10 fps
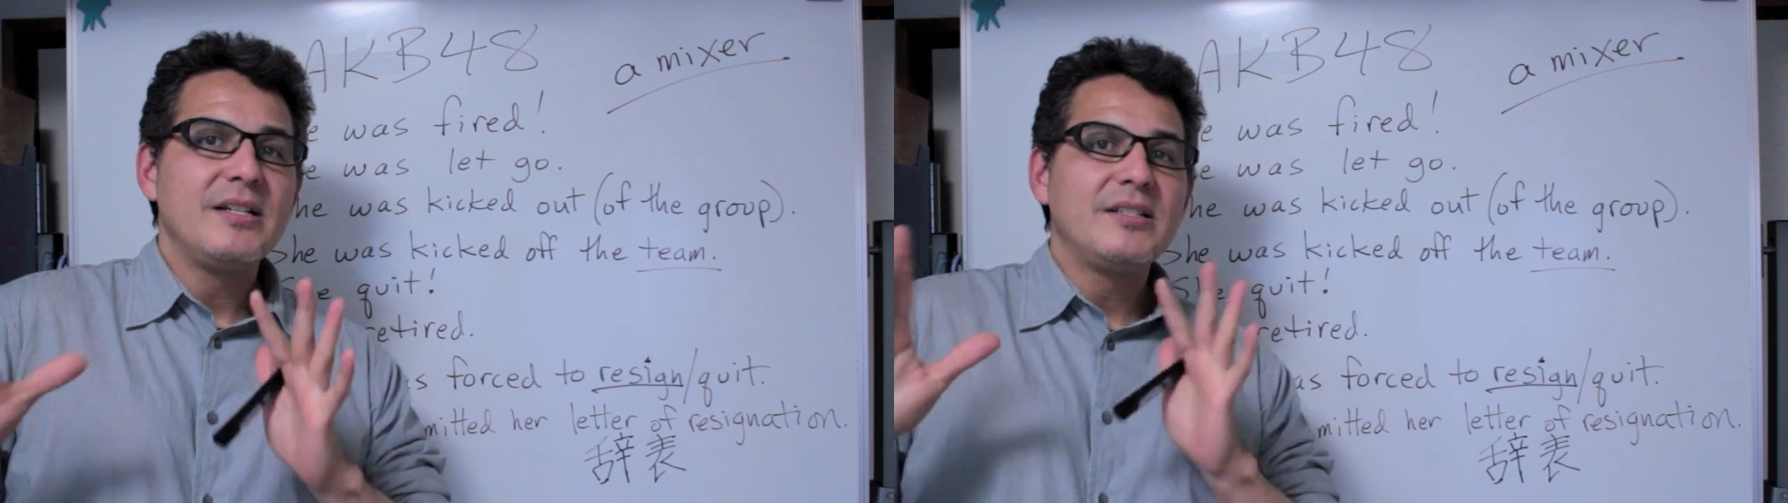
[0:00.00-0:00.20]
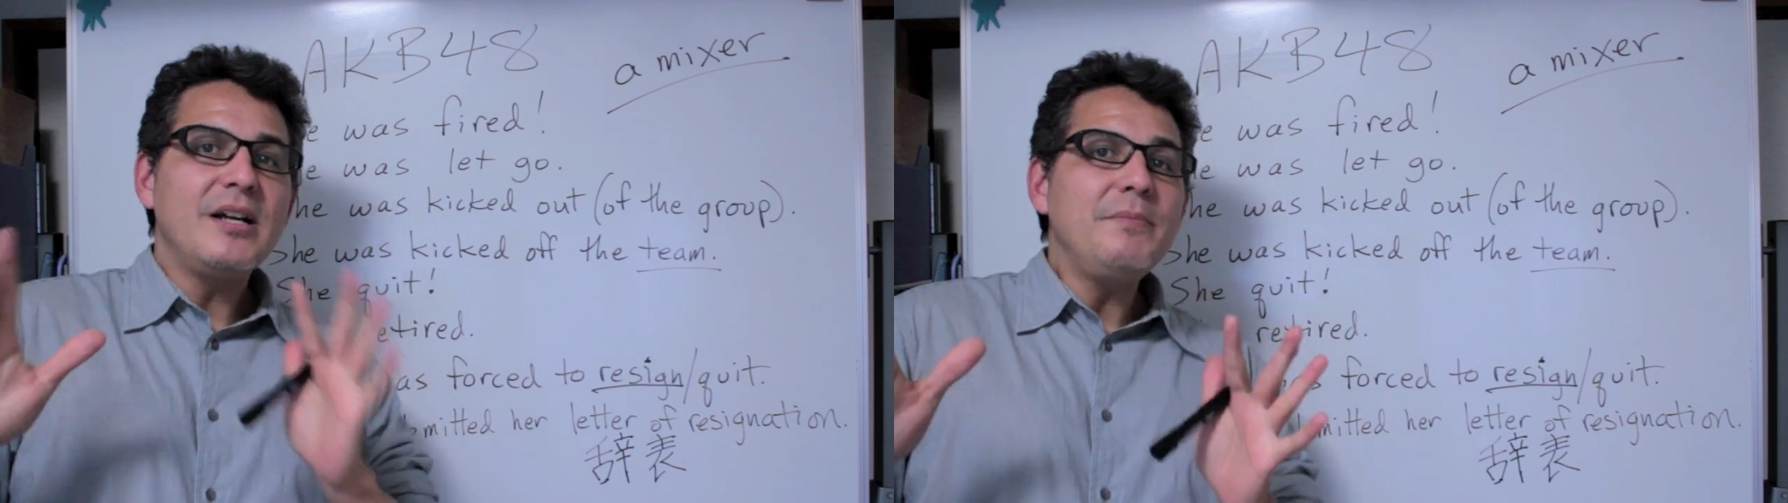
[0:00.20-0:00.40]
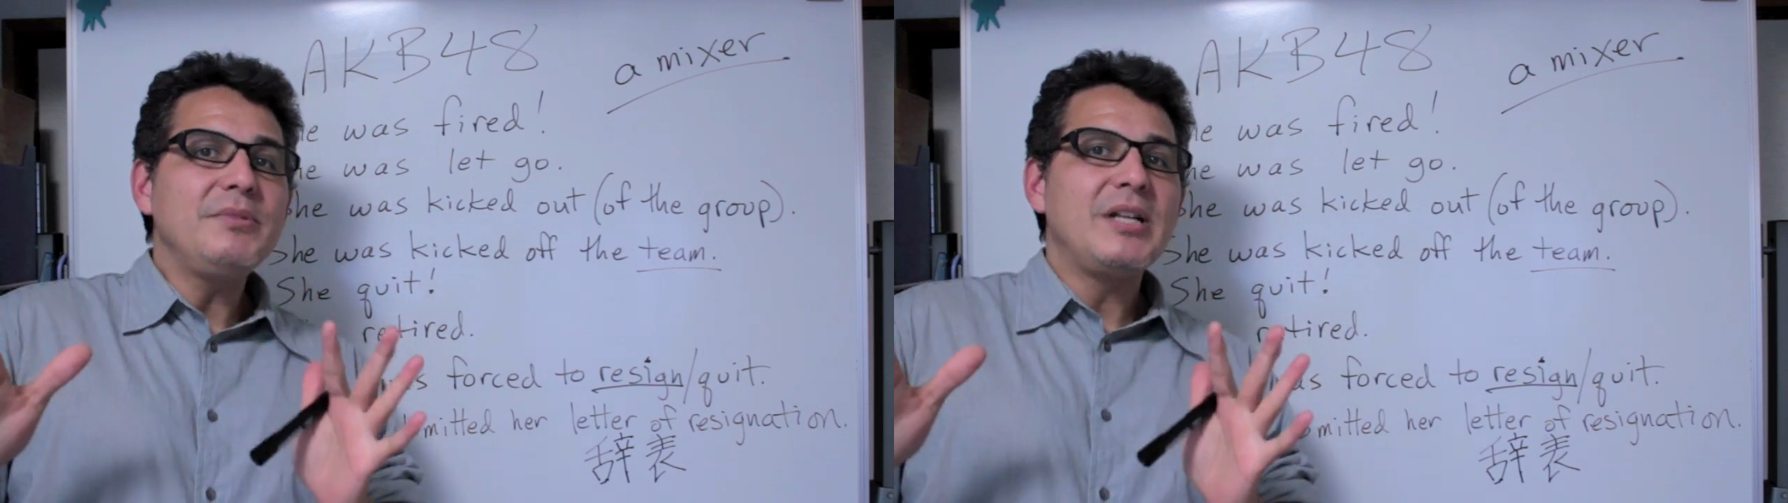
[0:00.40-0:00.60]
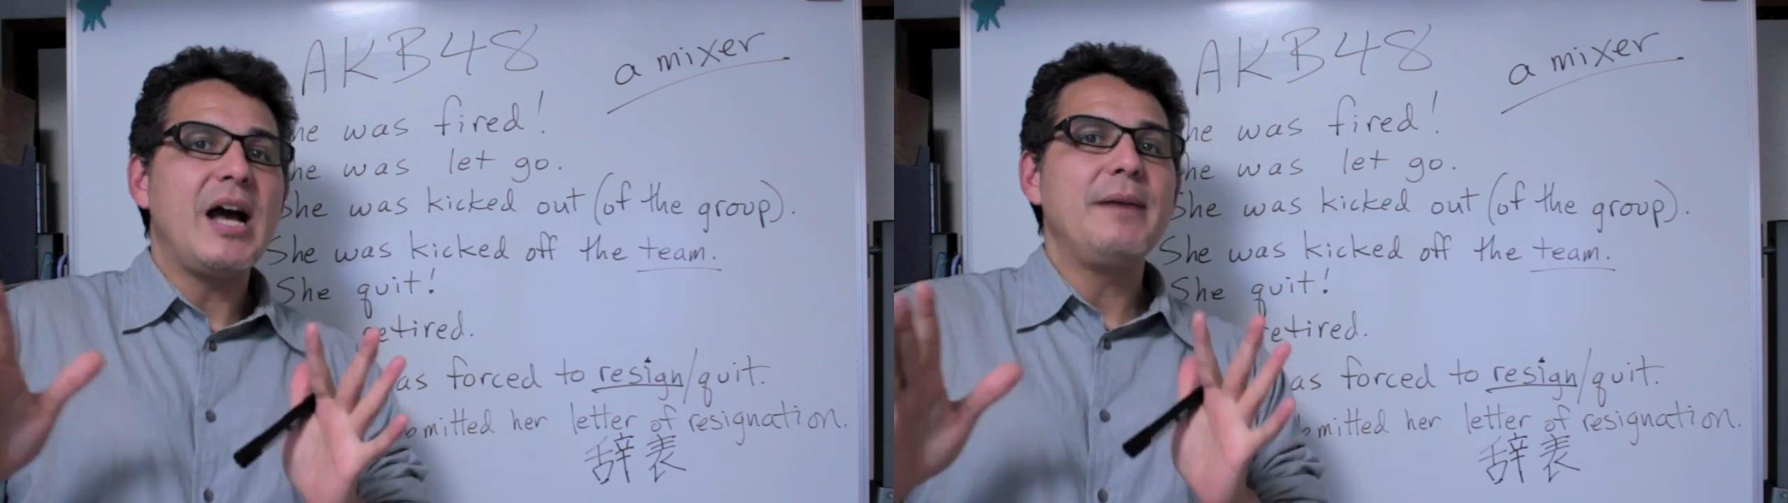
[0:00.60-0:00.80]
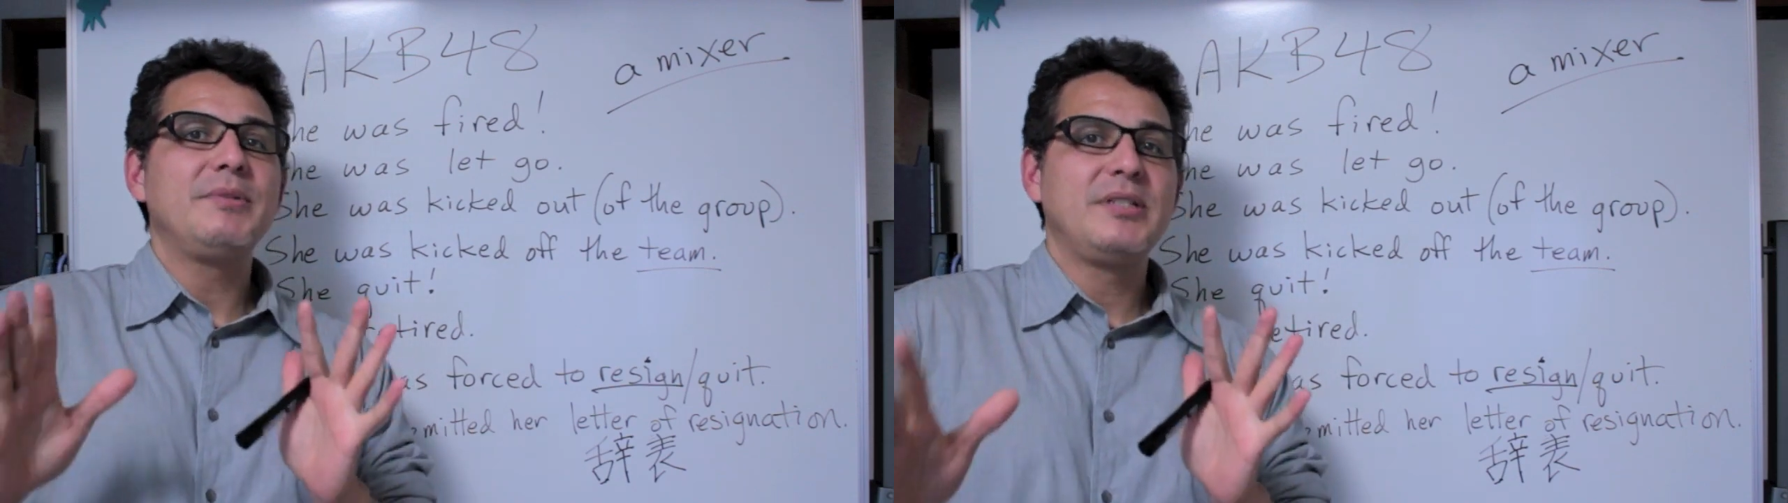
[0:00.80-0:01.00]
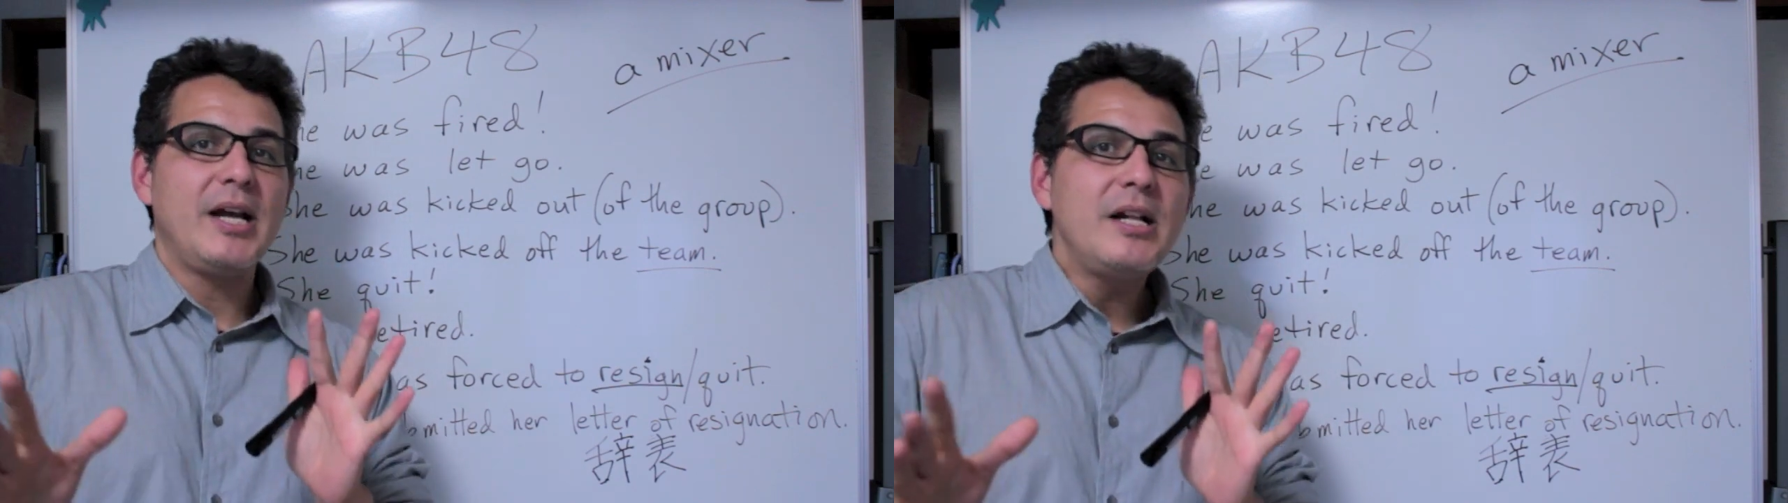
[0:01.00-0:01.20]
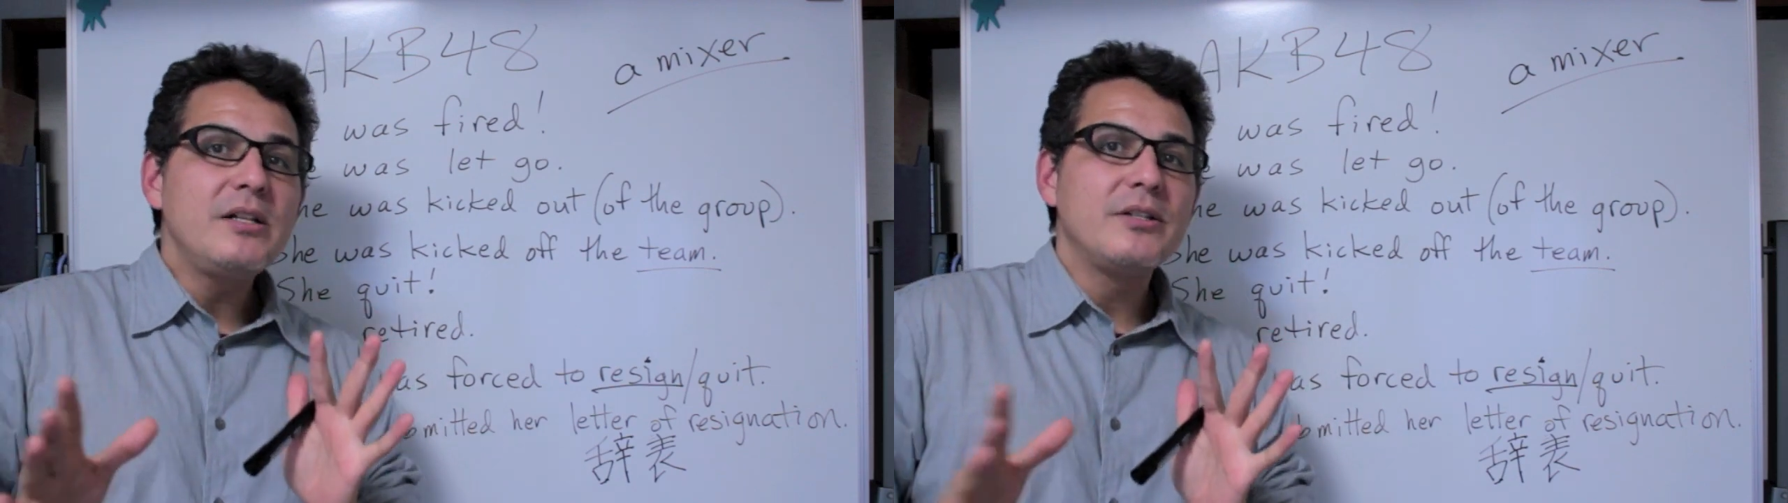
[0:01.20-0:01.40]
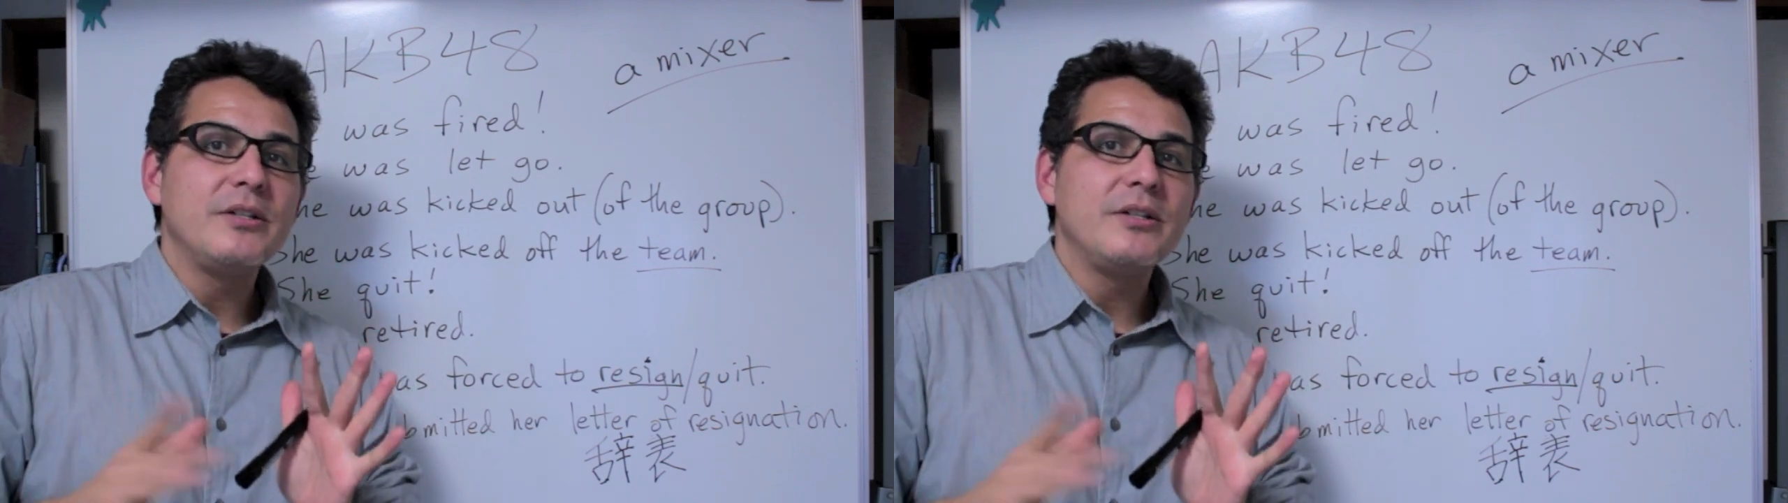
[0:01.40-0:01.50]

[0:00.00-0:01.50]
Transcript: sometimes tells